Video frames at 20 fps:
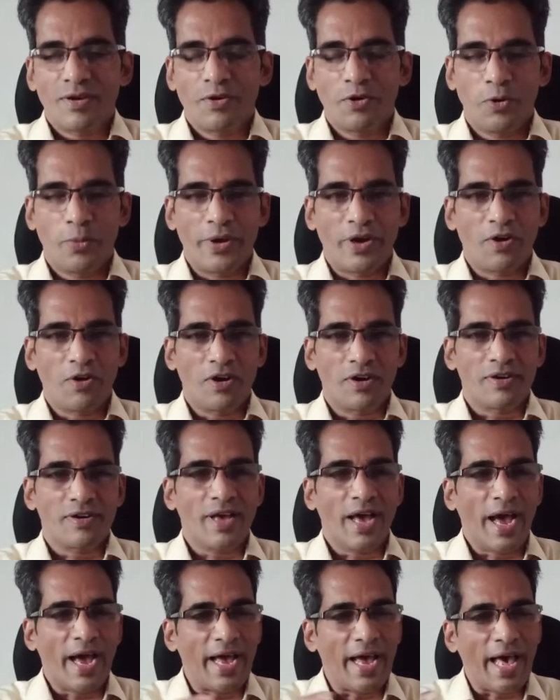Oh my
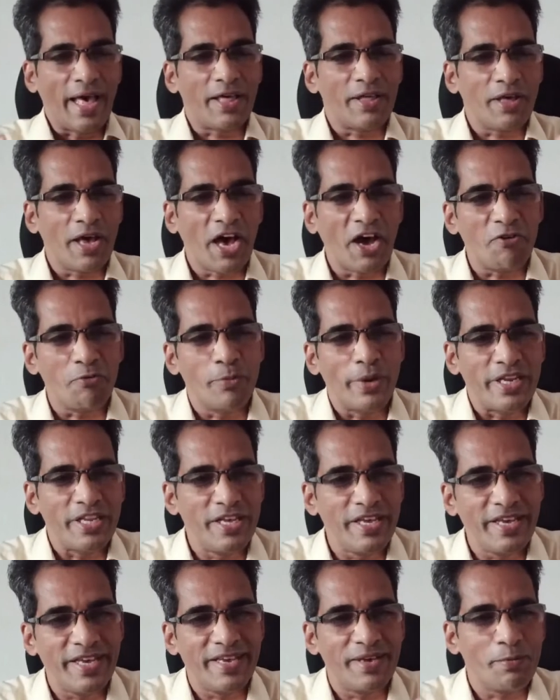god, I have
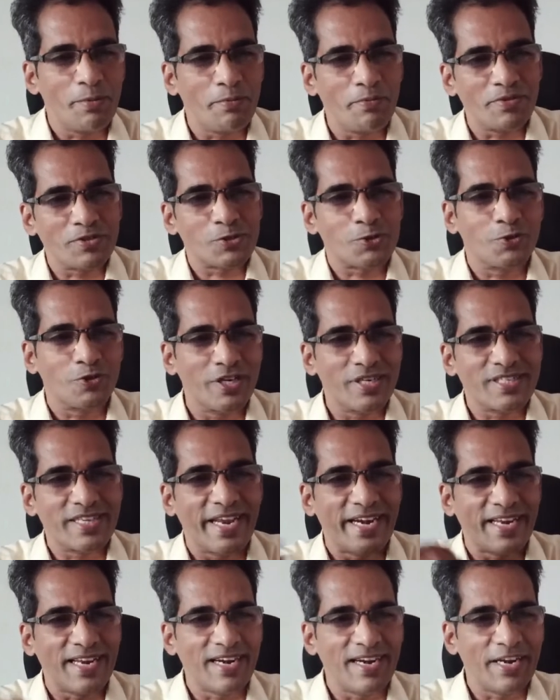many students
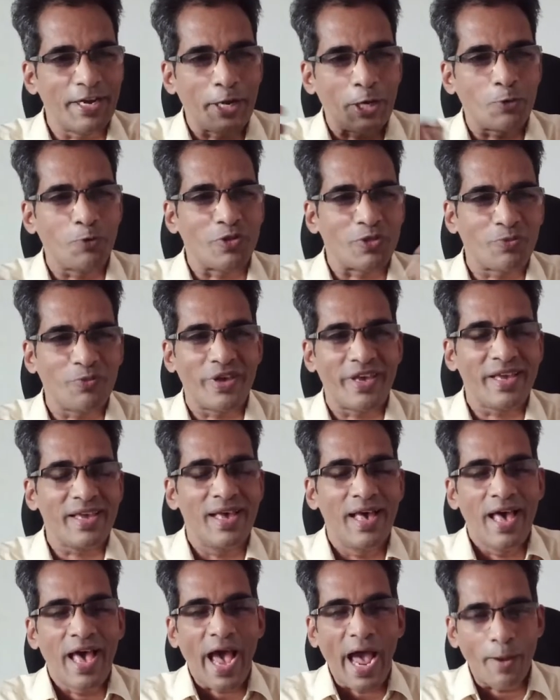getting linked with
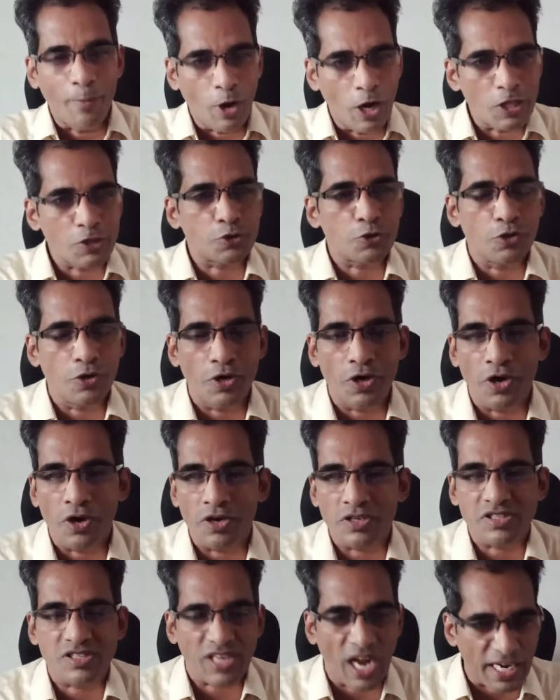me. I'm
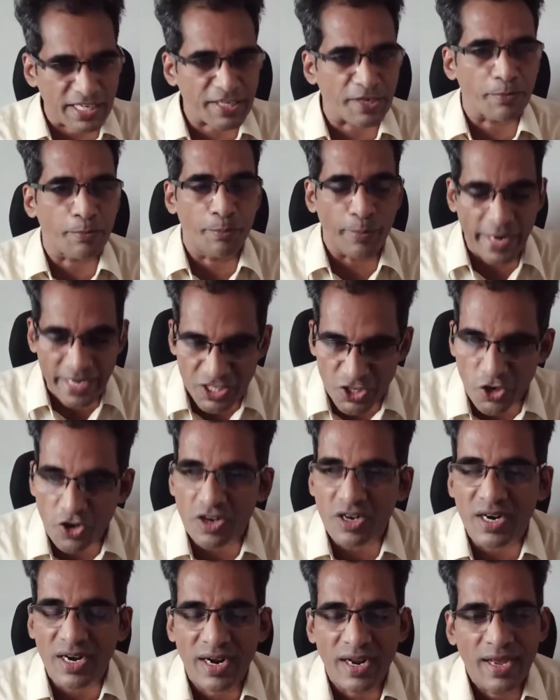also a startup
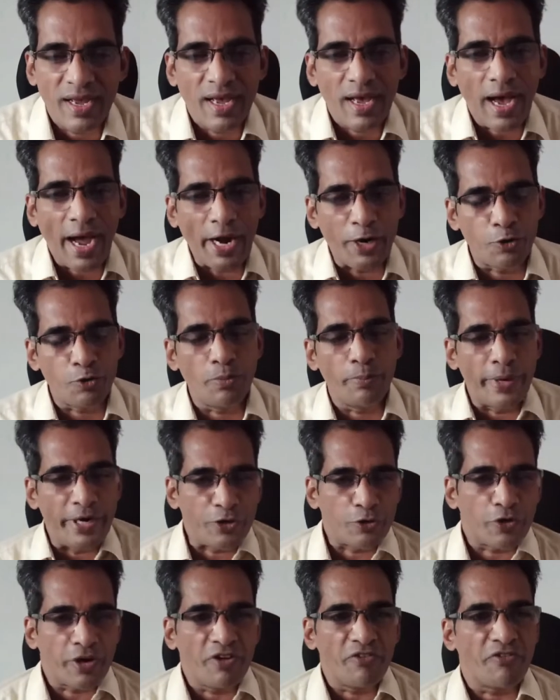mentor. I do
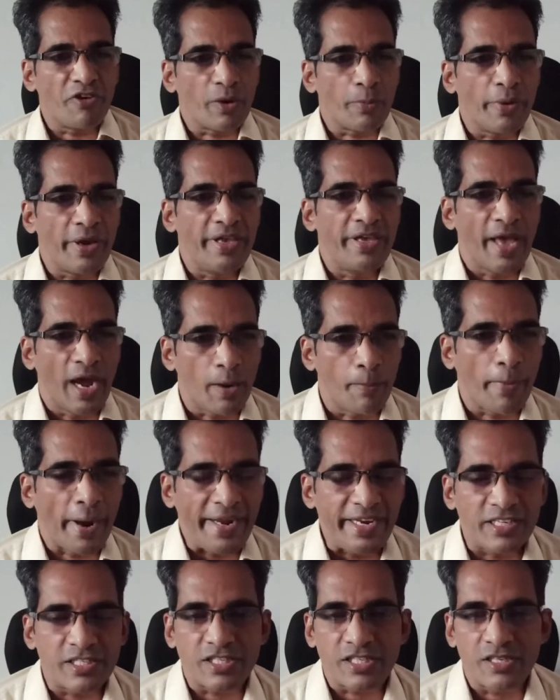mentoring for my young
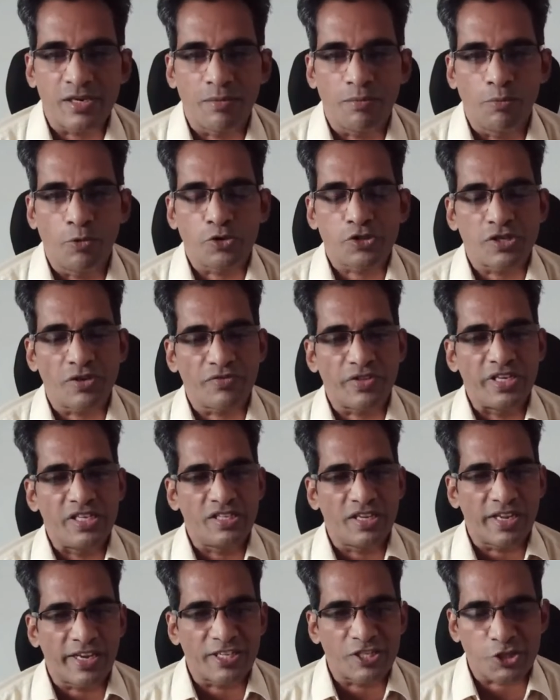minds. Most of the
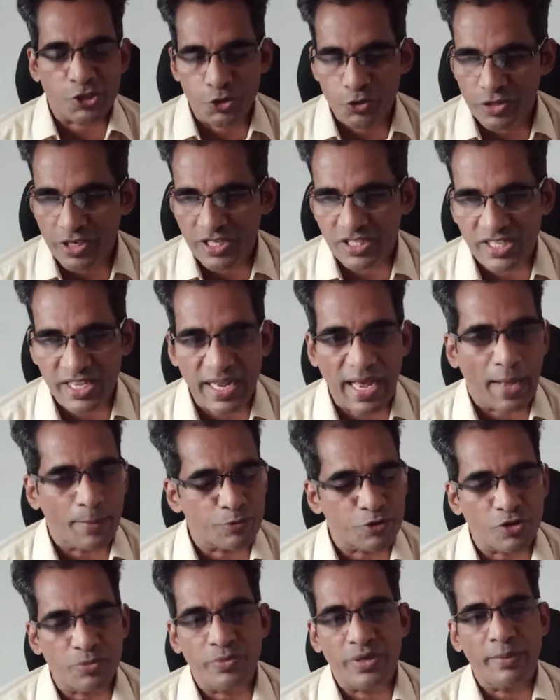engineering students, they
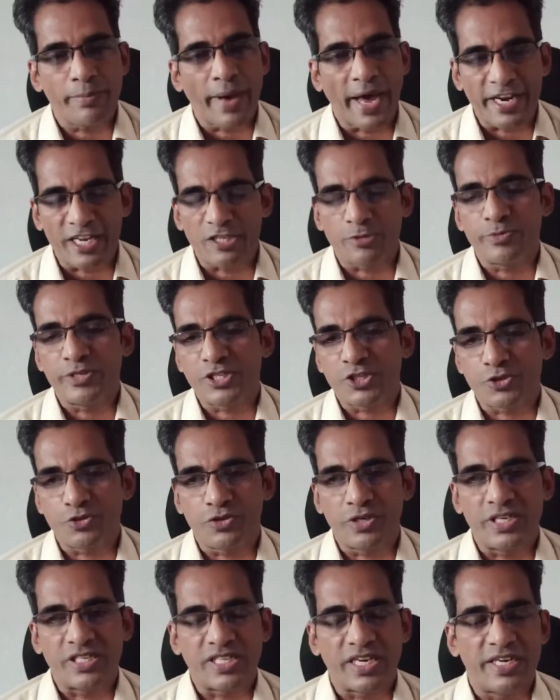come to me, management
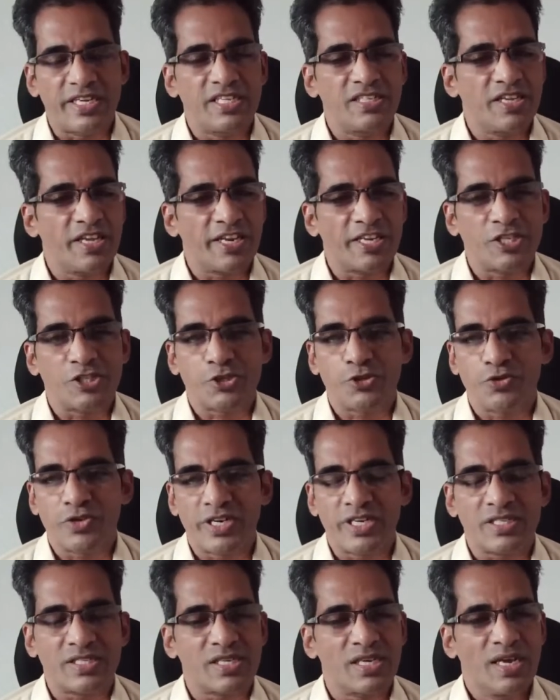students and engineering
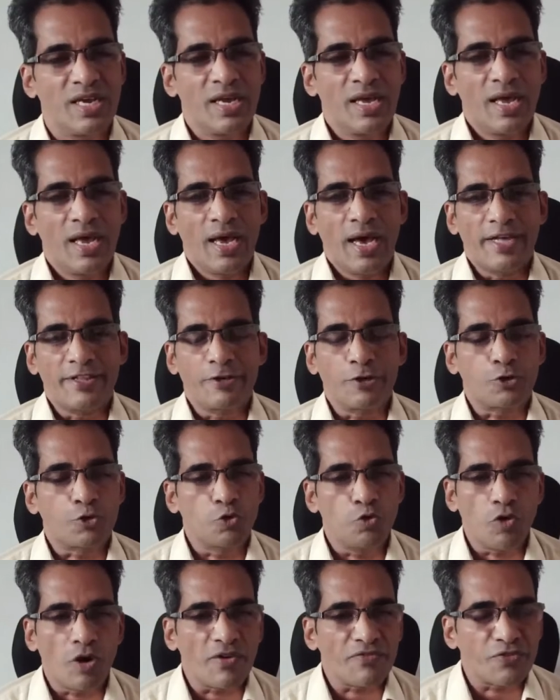students. I think
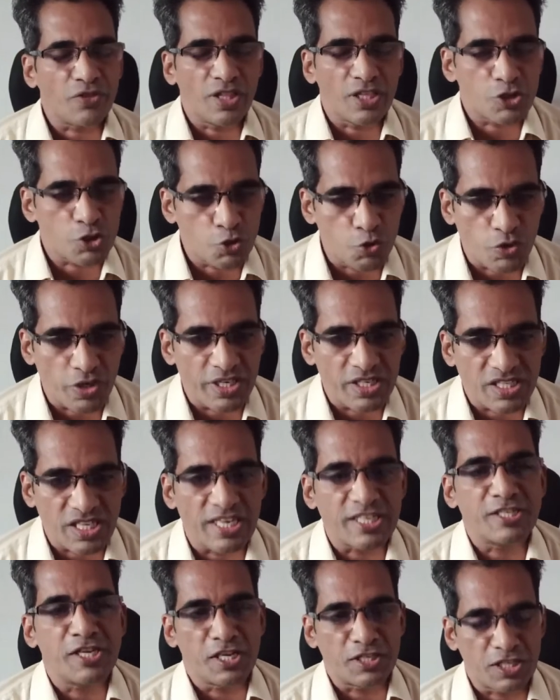two of the students
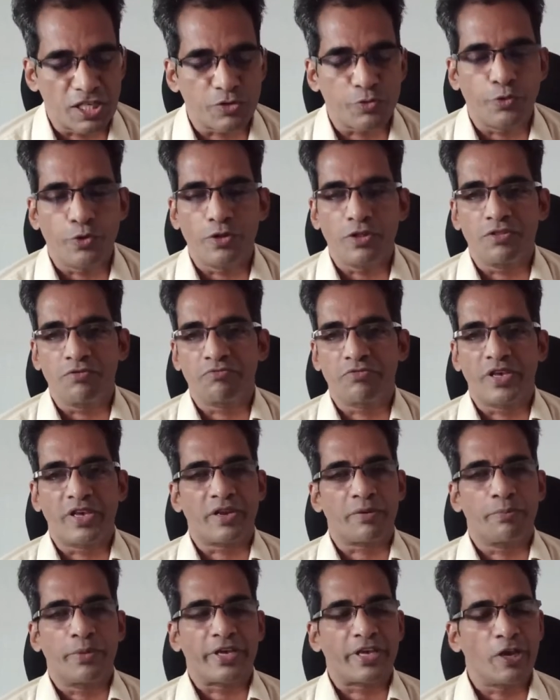are successful. They
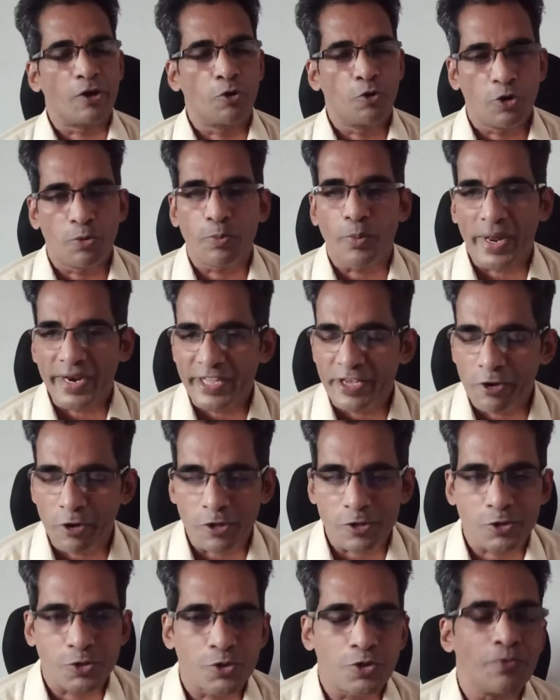are making good money
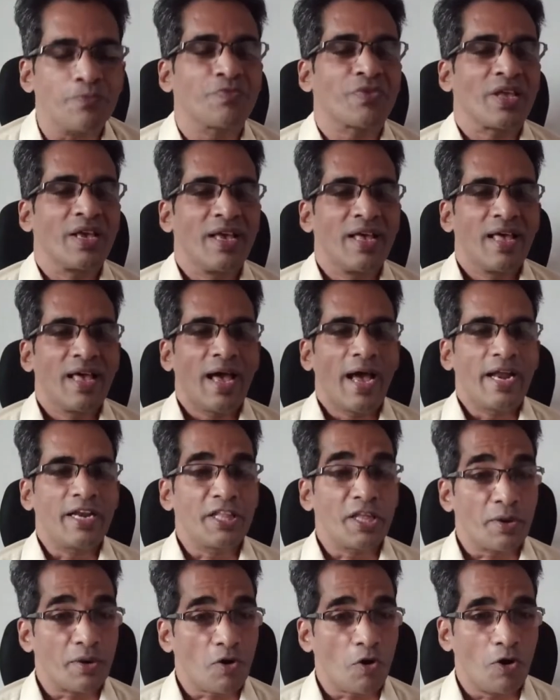also and
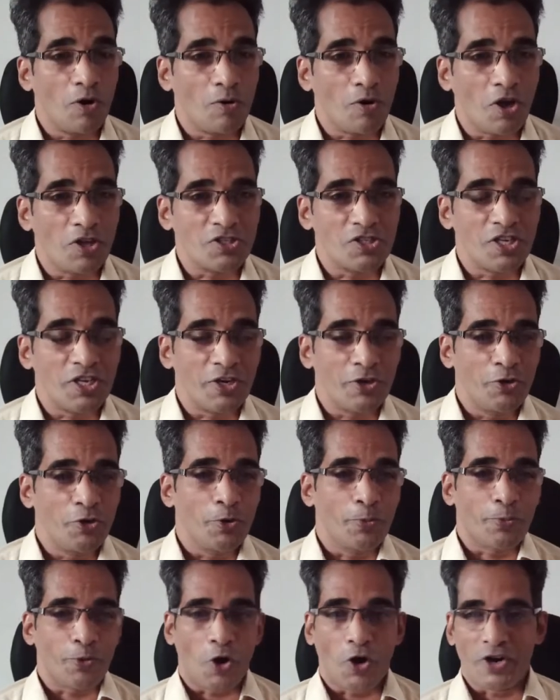they are launching
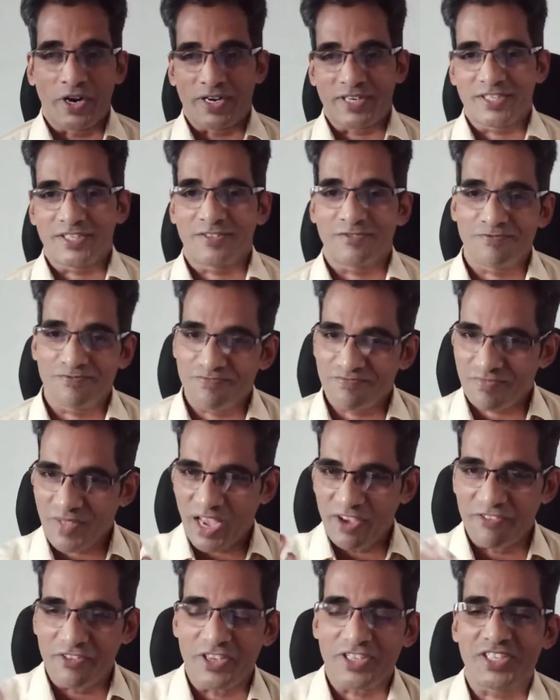new products.
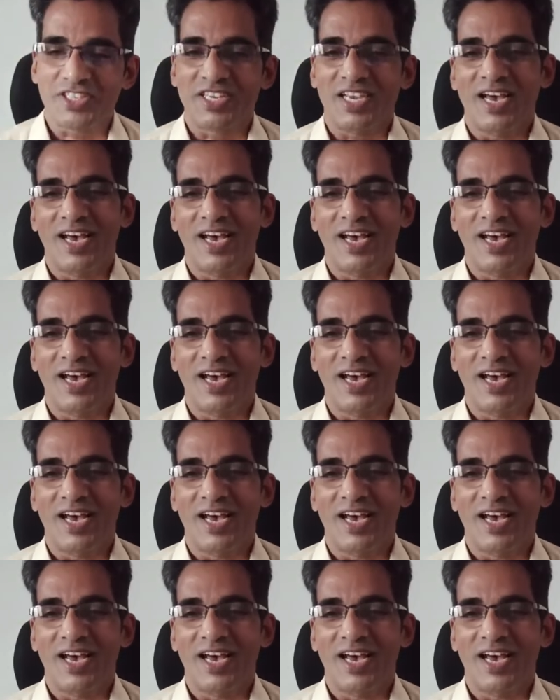I wish.